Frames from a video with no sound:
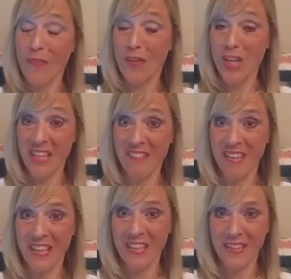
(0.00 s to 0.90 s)

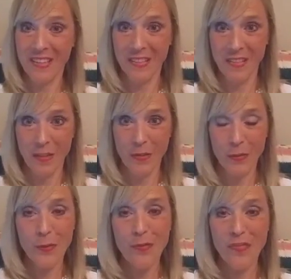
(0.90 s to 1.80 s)
forgiving
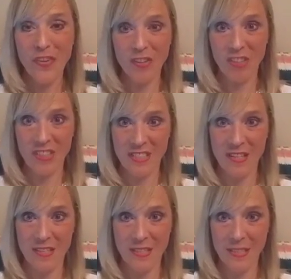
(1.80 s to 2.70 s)
through
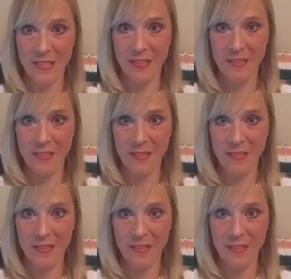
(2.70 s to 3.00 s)
fearlessness